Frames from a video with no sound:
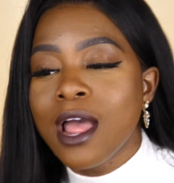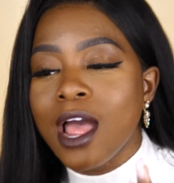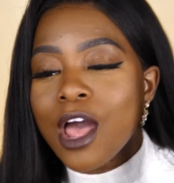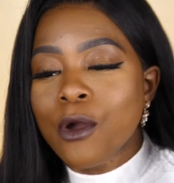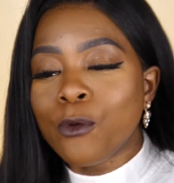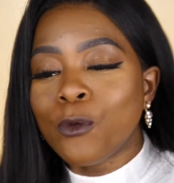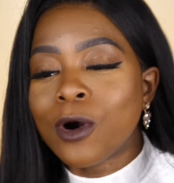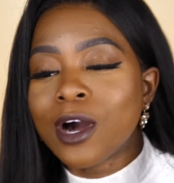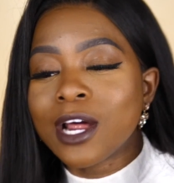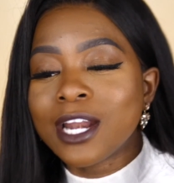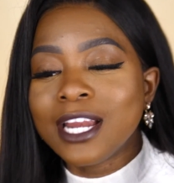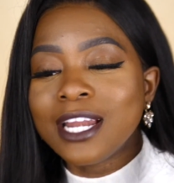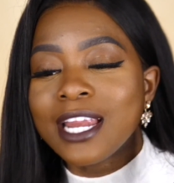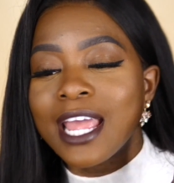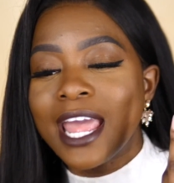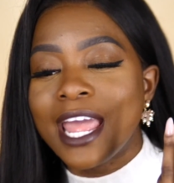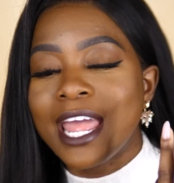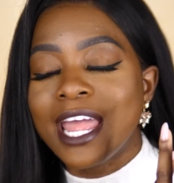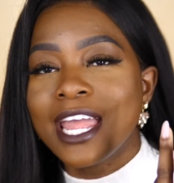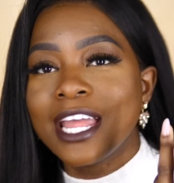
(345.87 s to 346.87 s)
I wanted
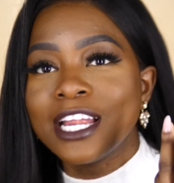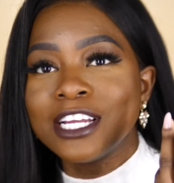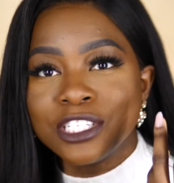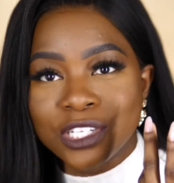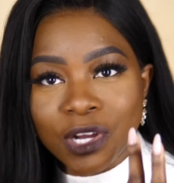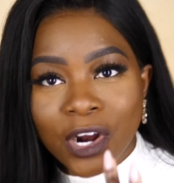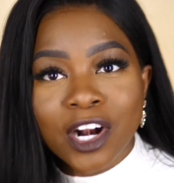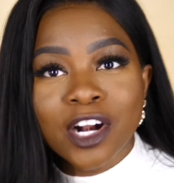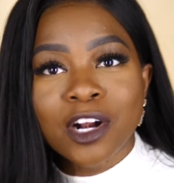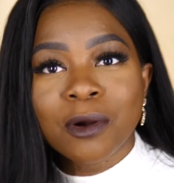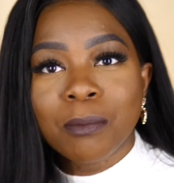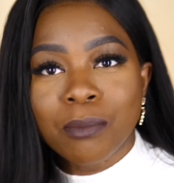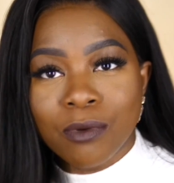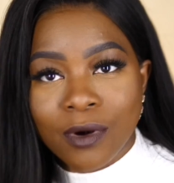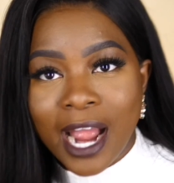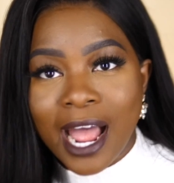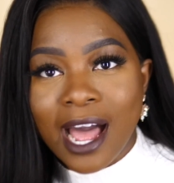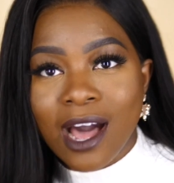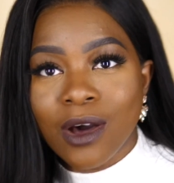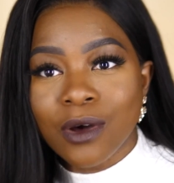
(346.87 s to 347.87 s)
a dark
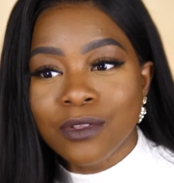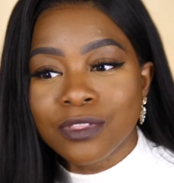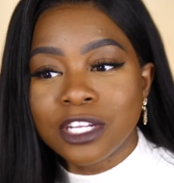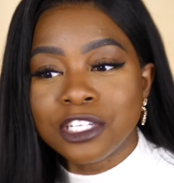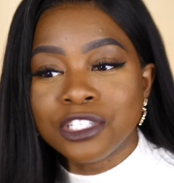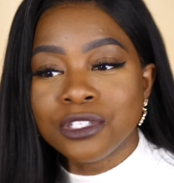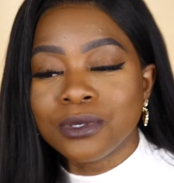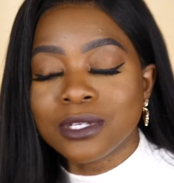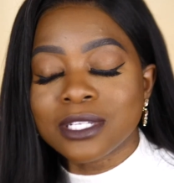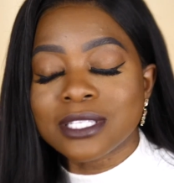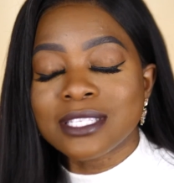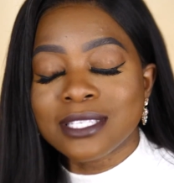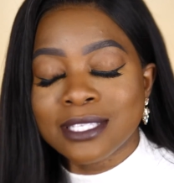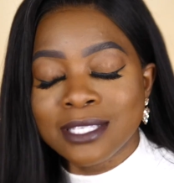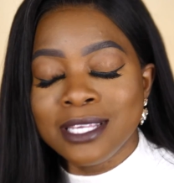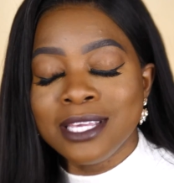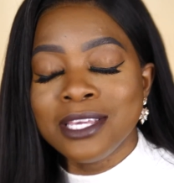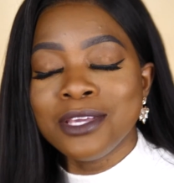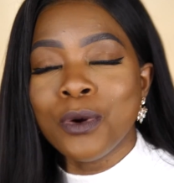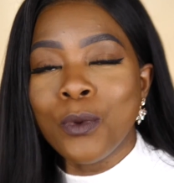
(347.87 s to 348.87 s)
brown that you could
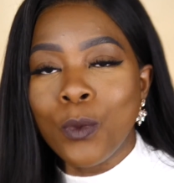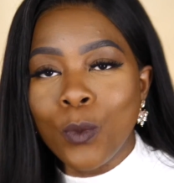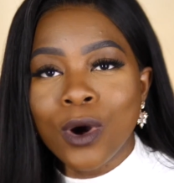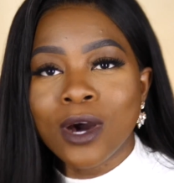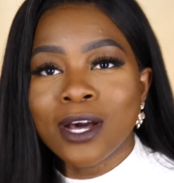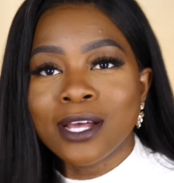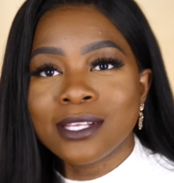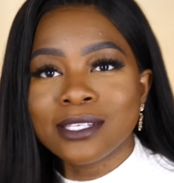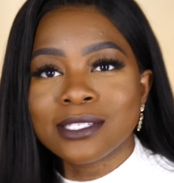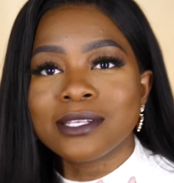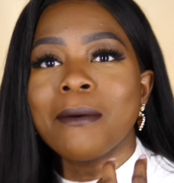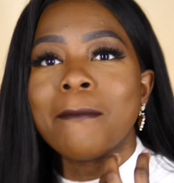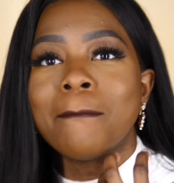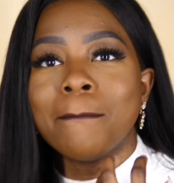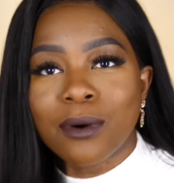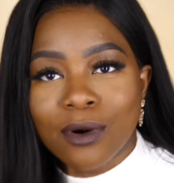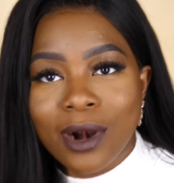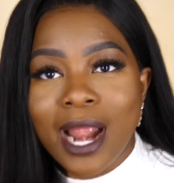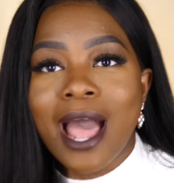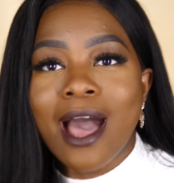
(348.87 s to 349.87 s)
see was
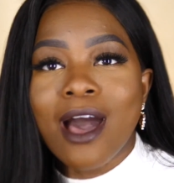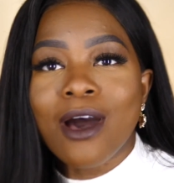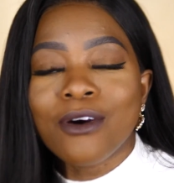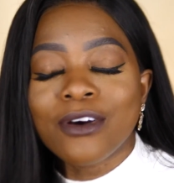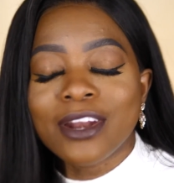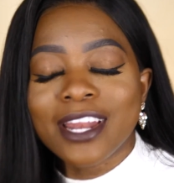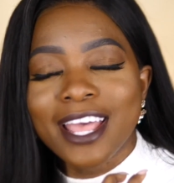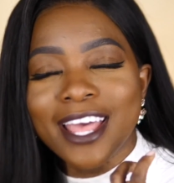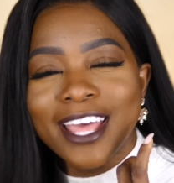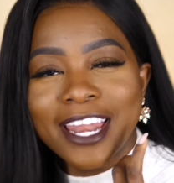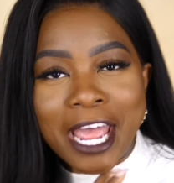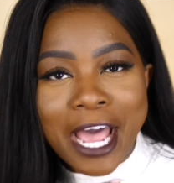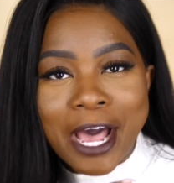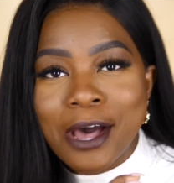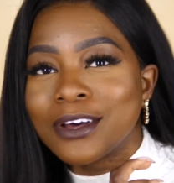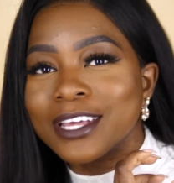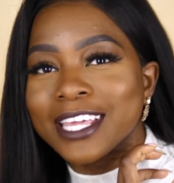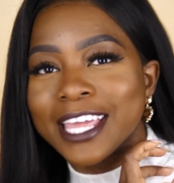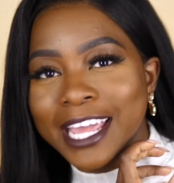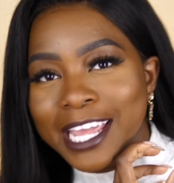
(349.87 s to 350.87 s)
brown, and
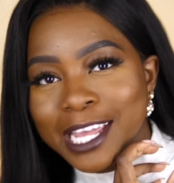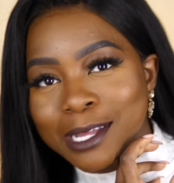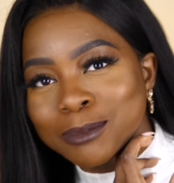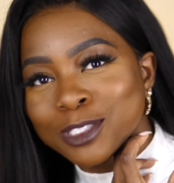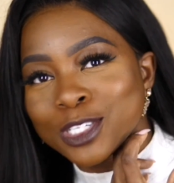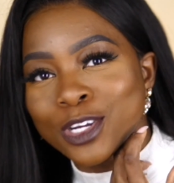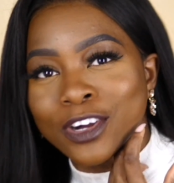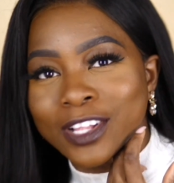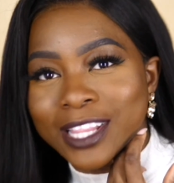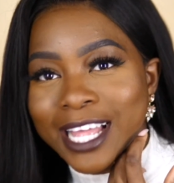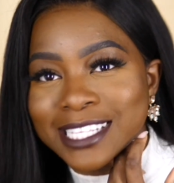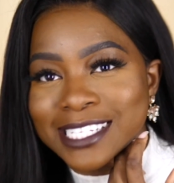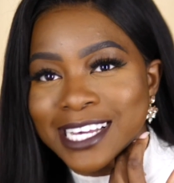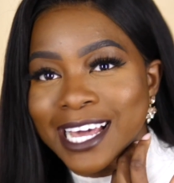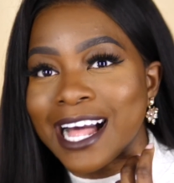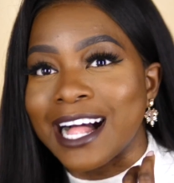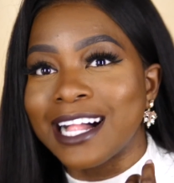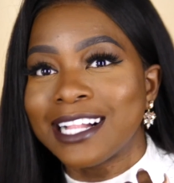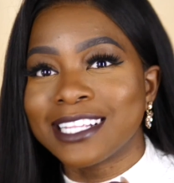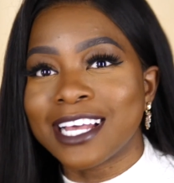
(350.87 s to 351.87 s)
out came
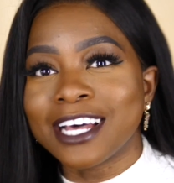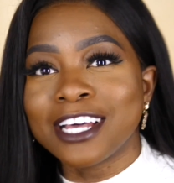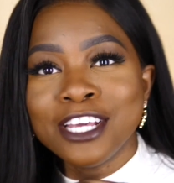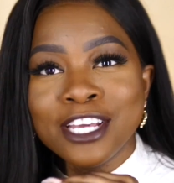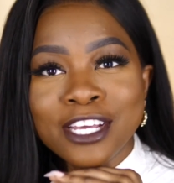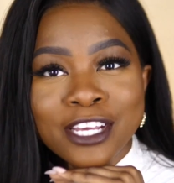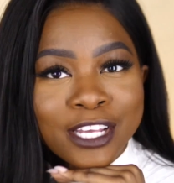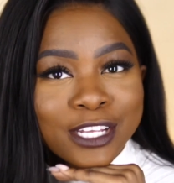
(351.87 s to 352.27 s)
Cioccolata Calda.